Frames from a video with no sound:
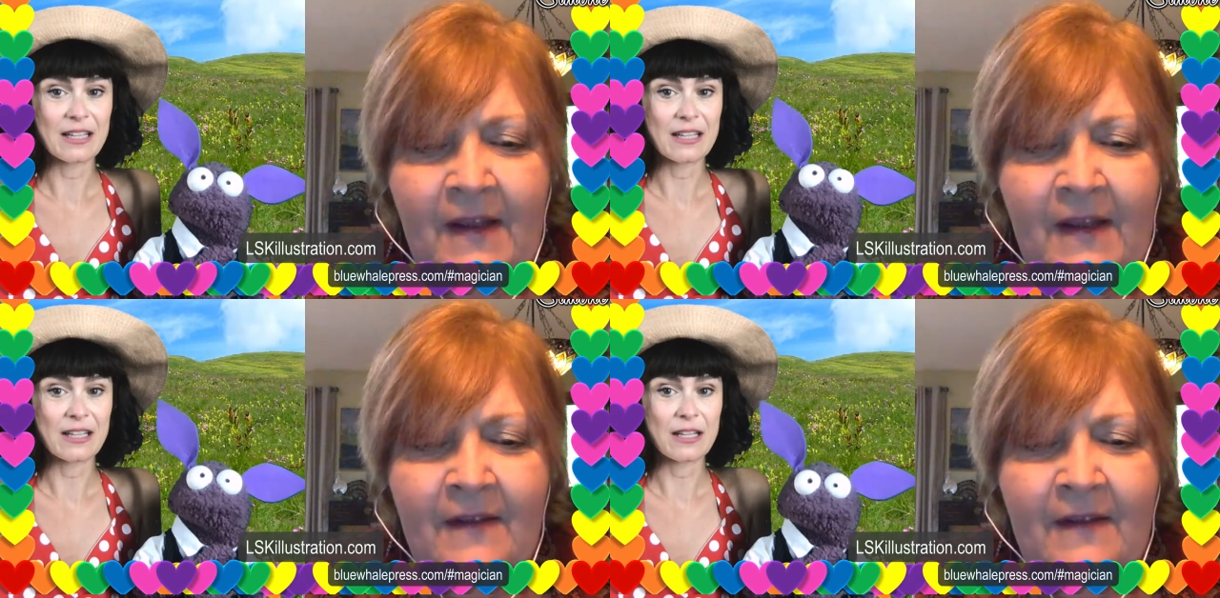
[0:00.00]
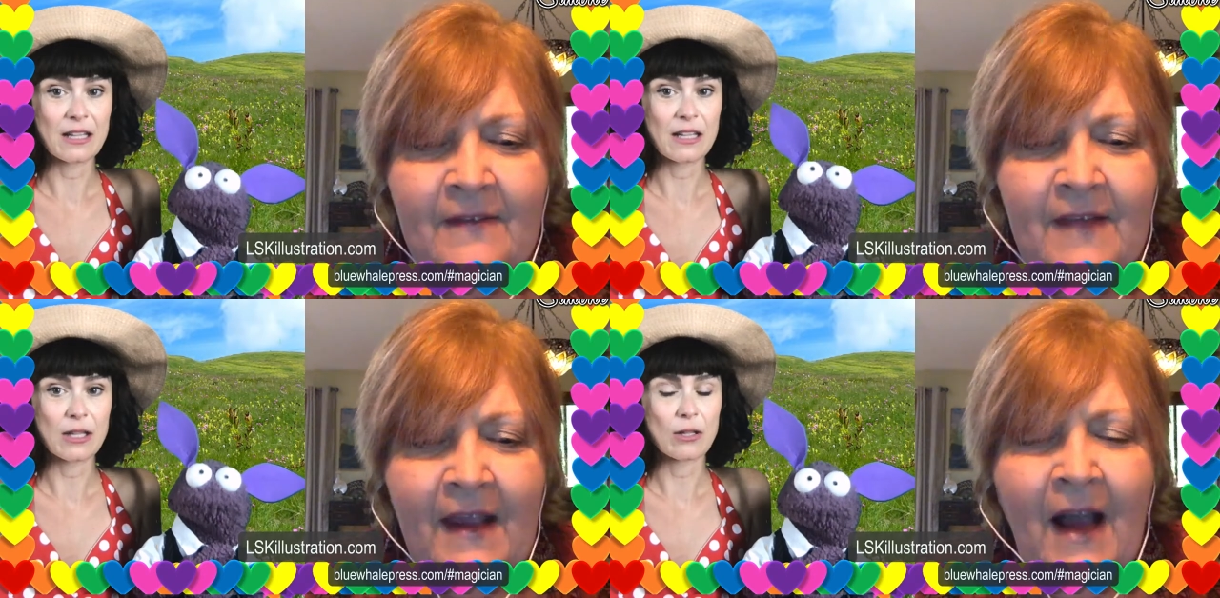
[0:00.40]
Speaker 1: for
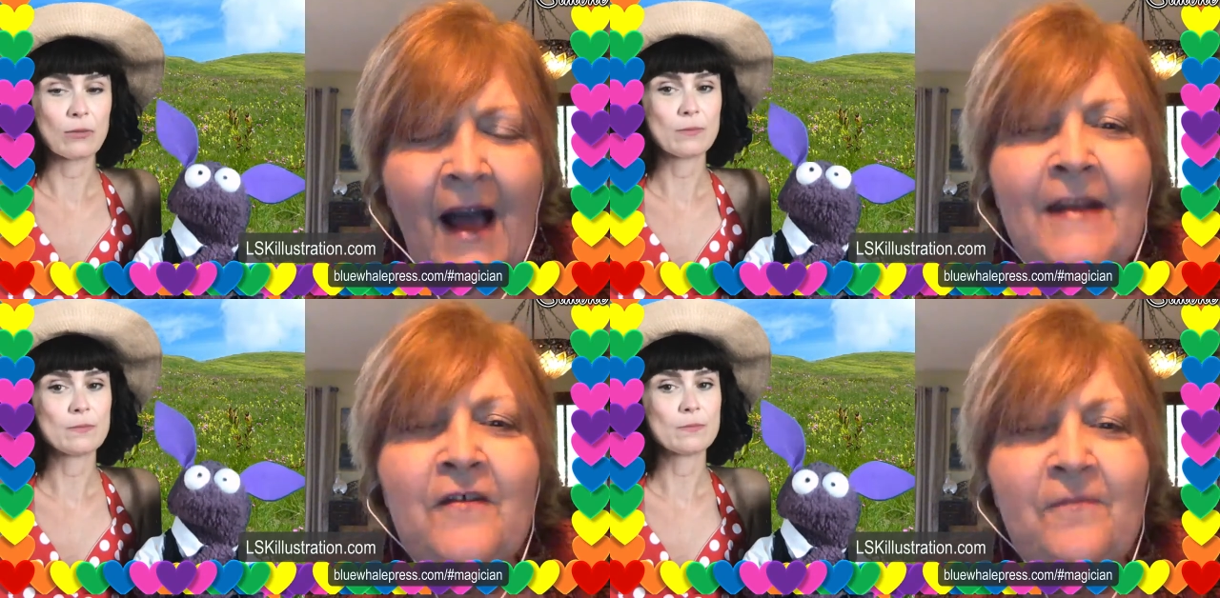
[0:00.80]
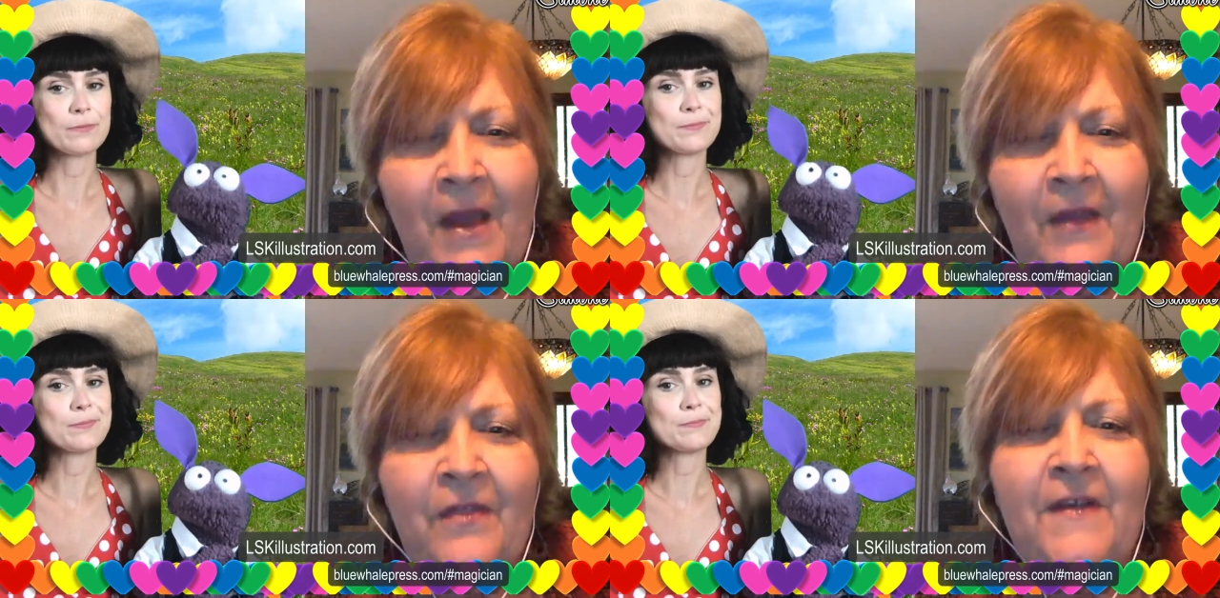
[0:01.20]
him and
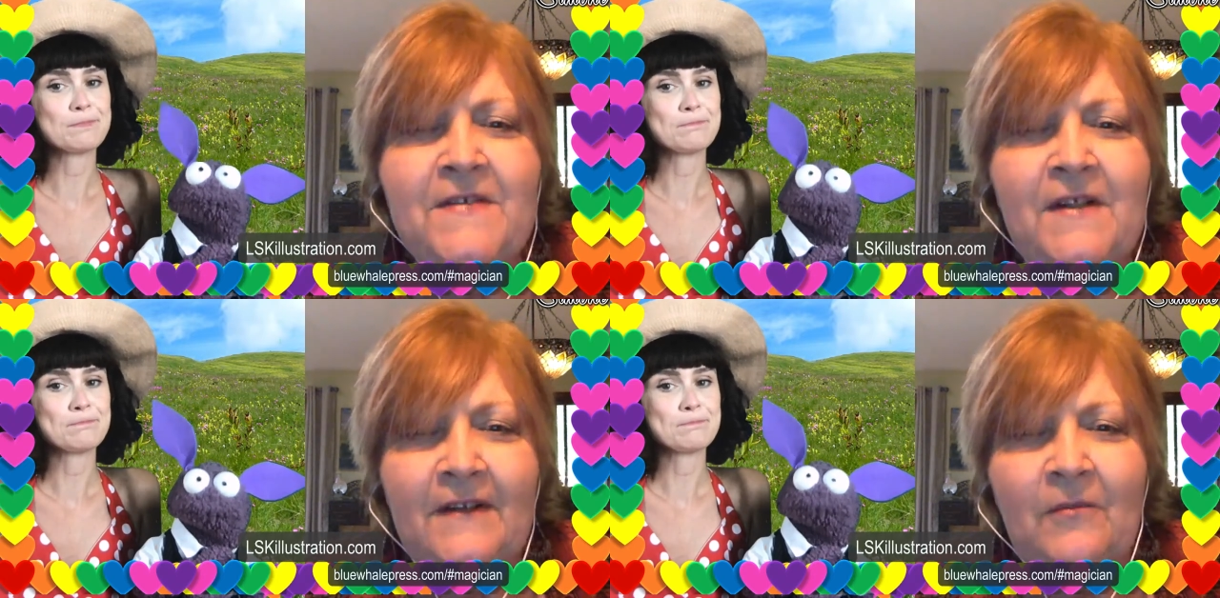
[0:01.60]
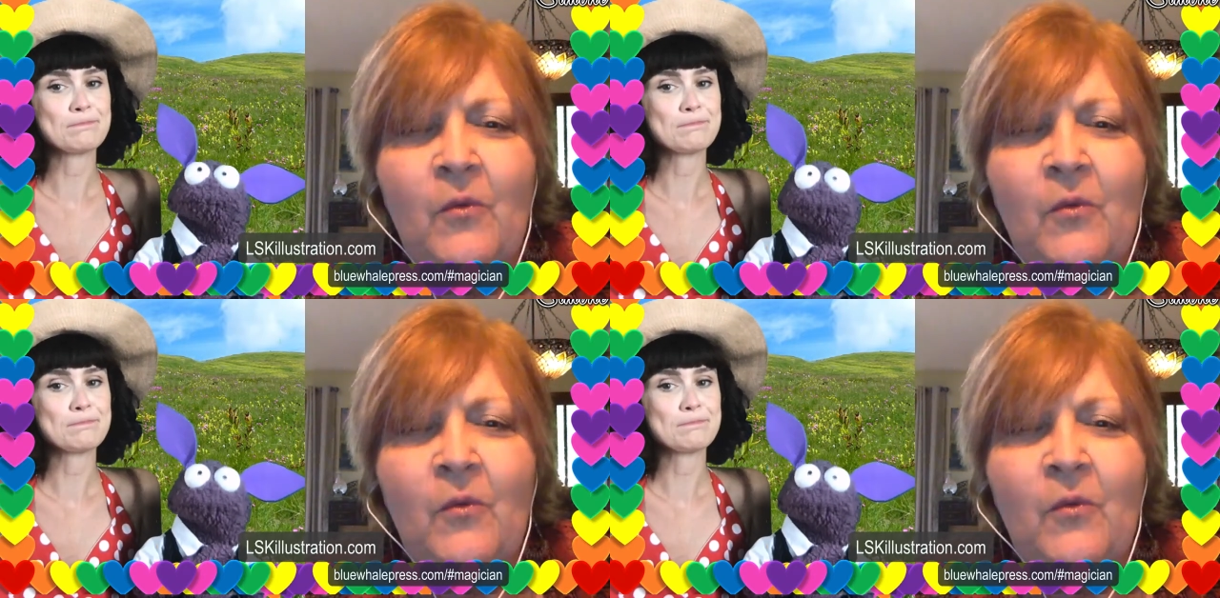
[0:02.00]
at first.